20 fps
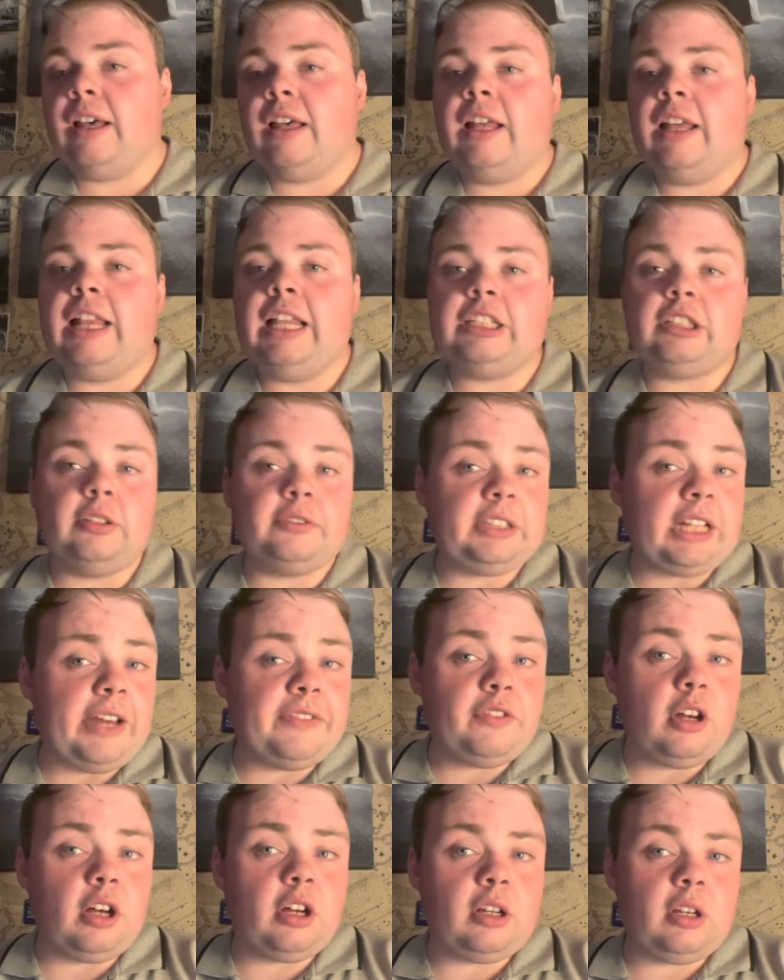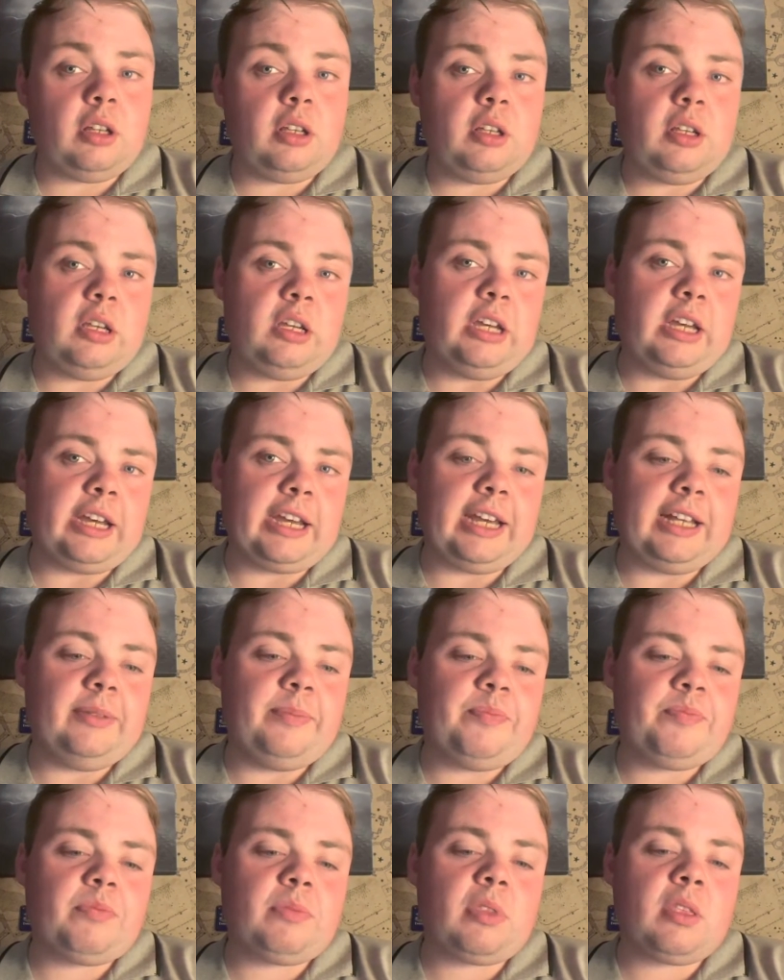listen, obviously I'm not uh, okay.
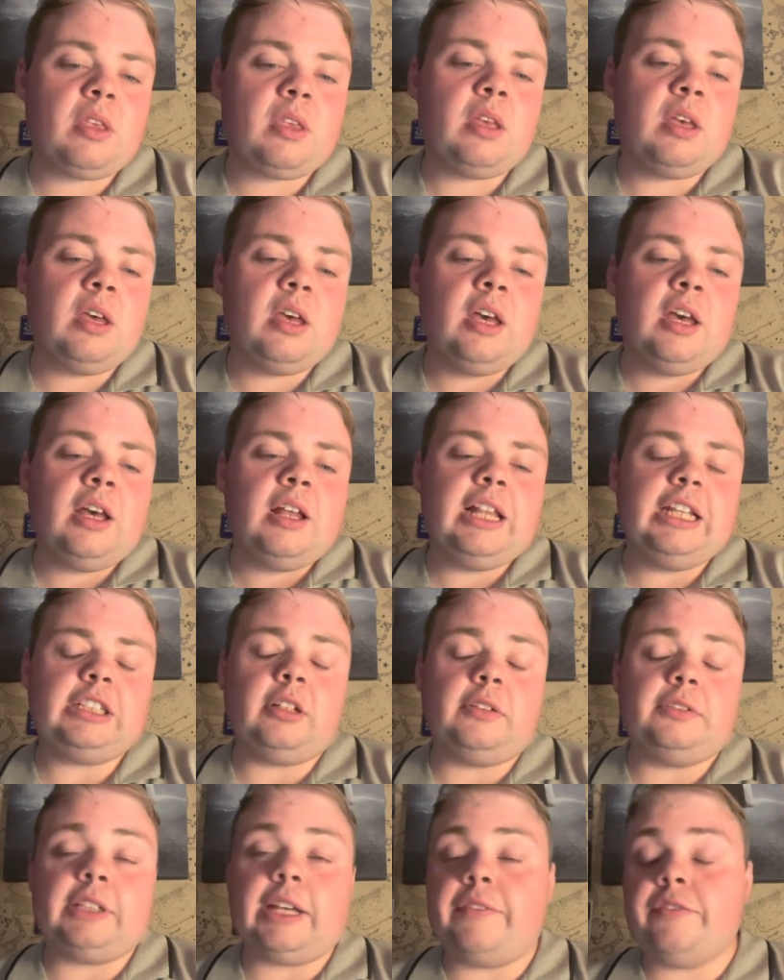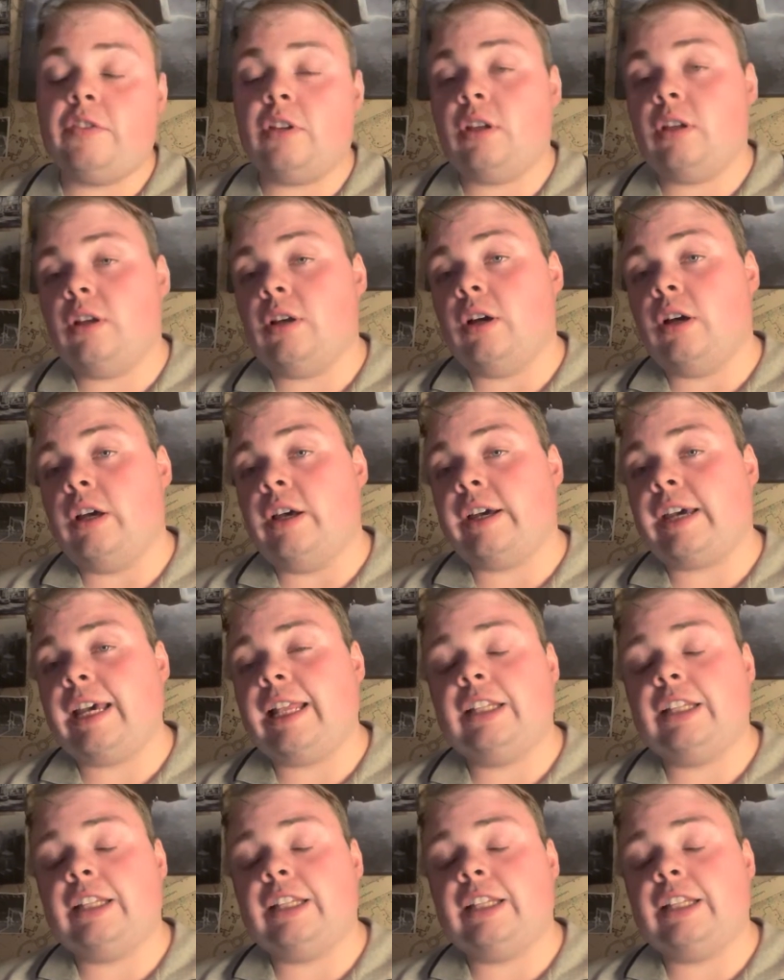Listen, obviously I'm uh, okay.